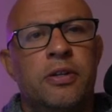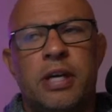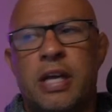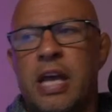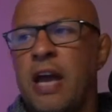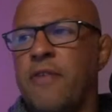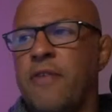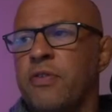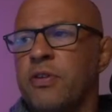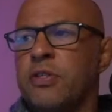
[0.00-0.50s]

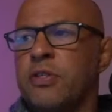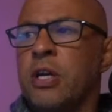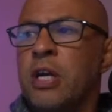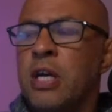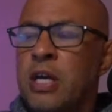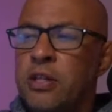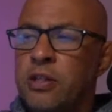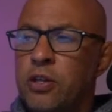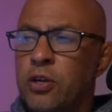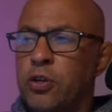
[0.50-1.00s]
canvas.
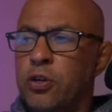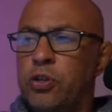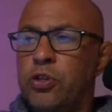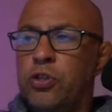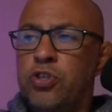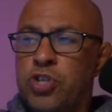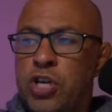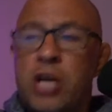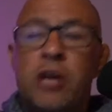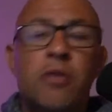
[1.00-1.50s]

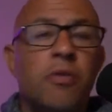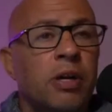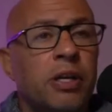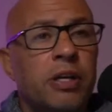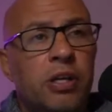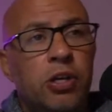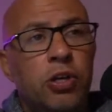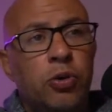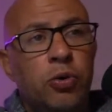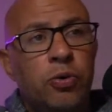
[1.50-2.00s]

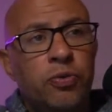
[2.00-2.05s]
Generally the